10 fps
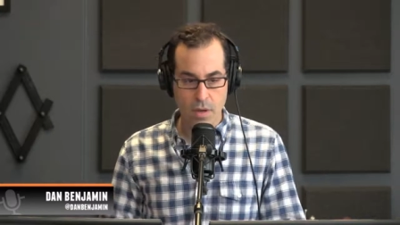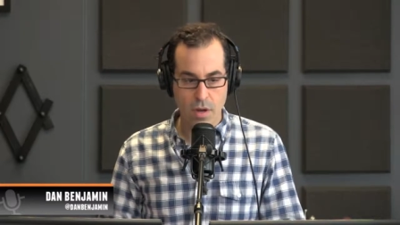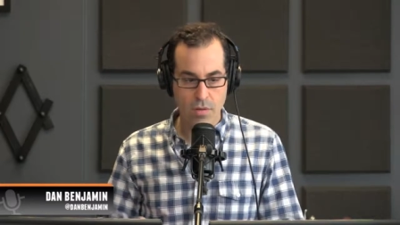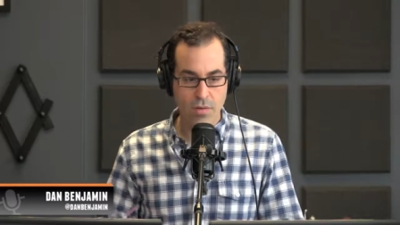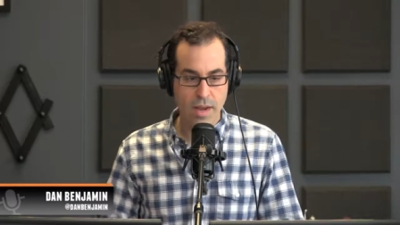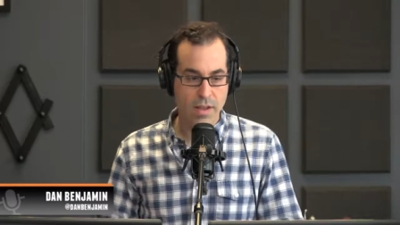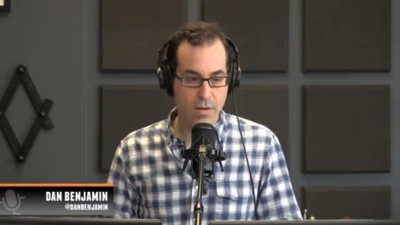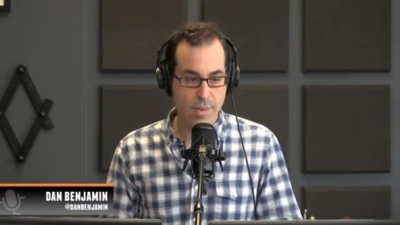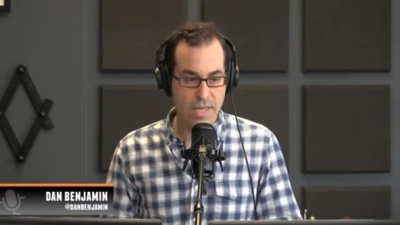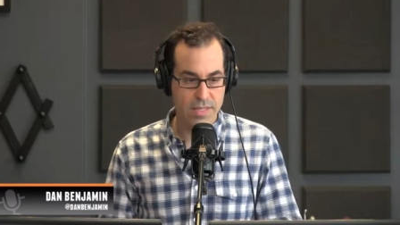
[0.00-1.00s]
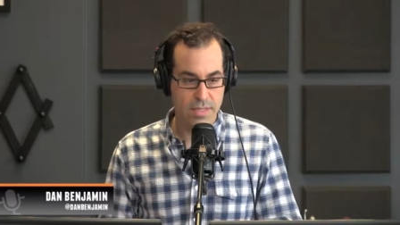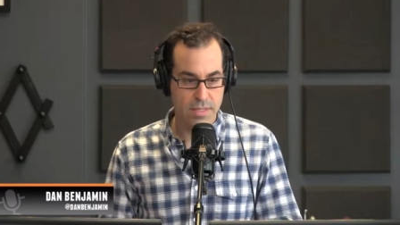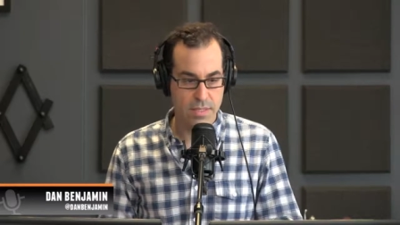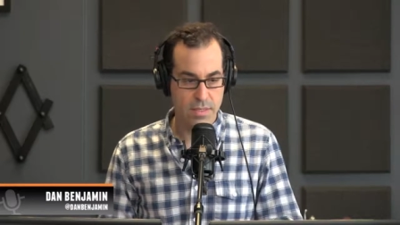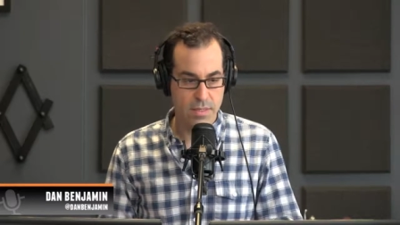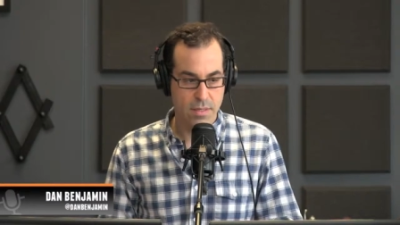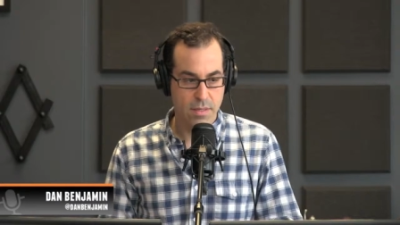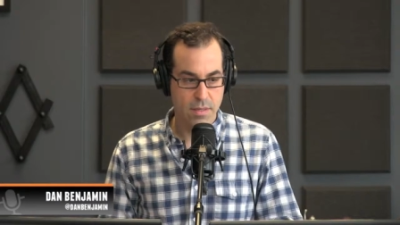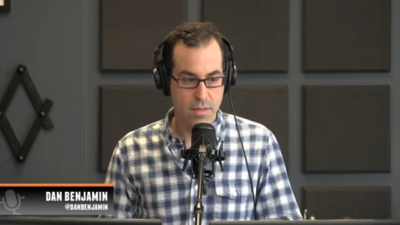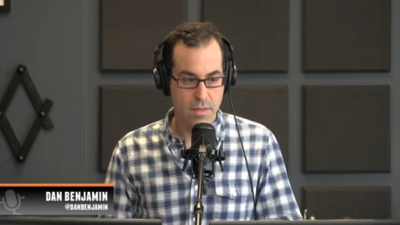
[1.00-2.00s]
on a regular basis
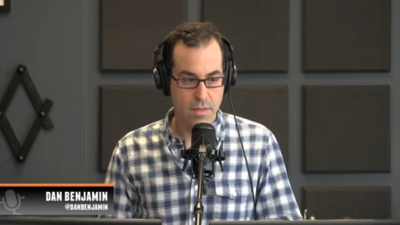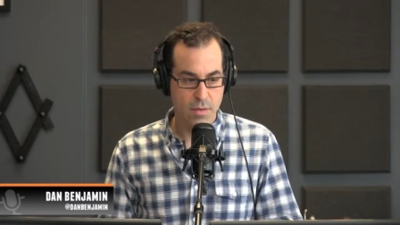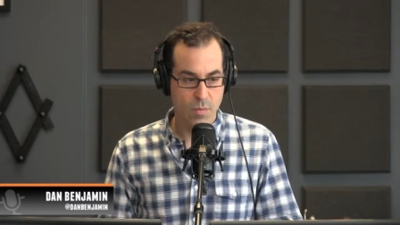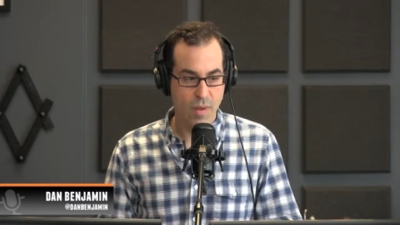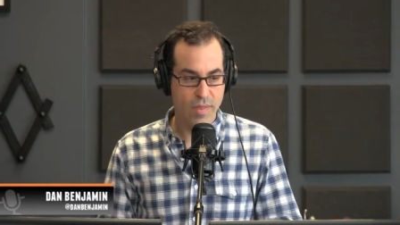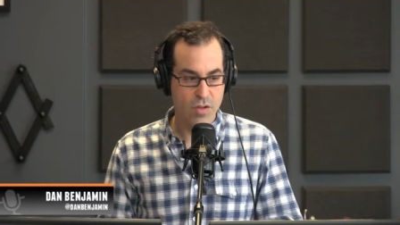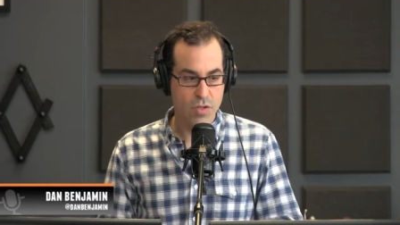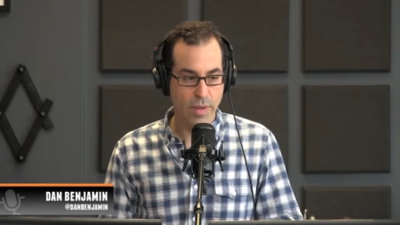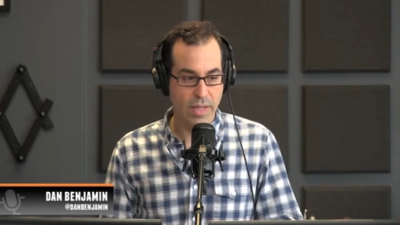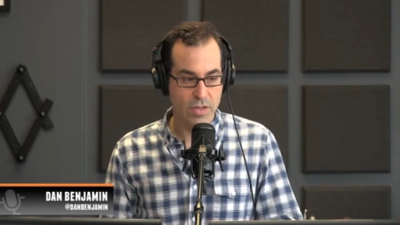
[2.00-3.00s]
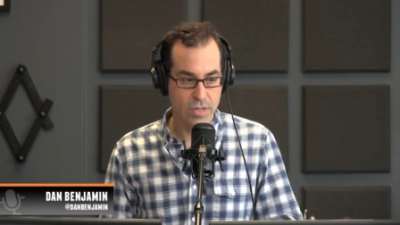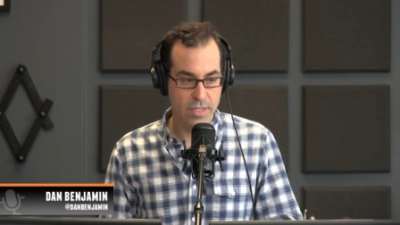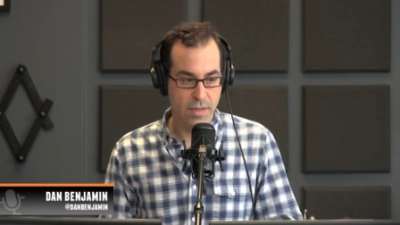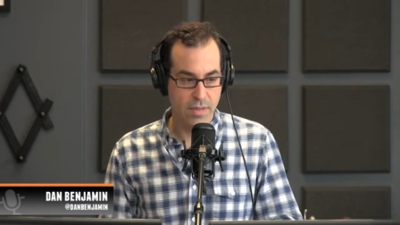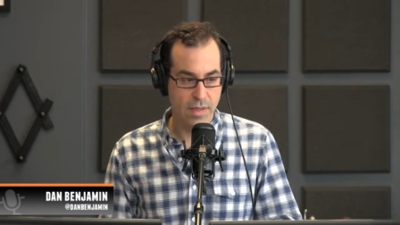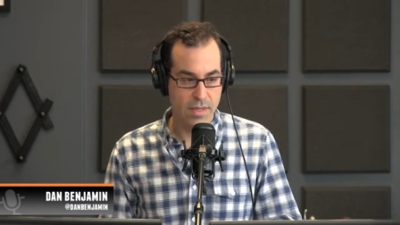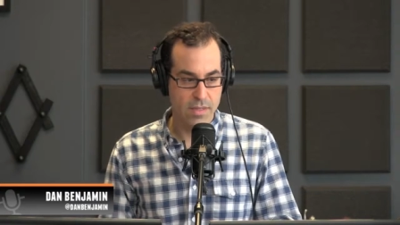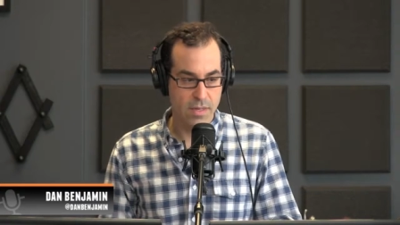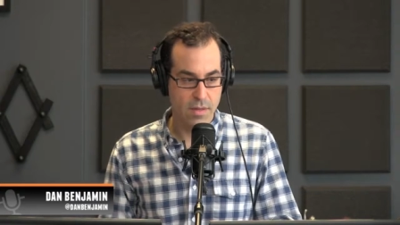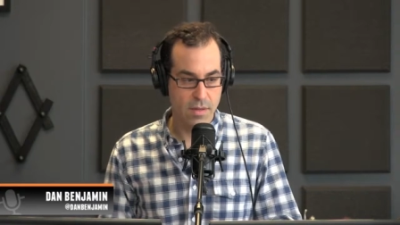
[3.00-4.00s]
when they're doing interesting
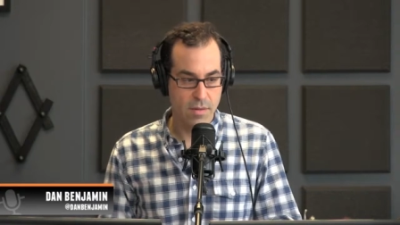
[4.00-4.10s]
things,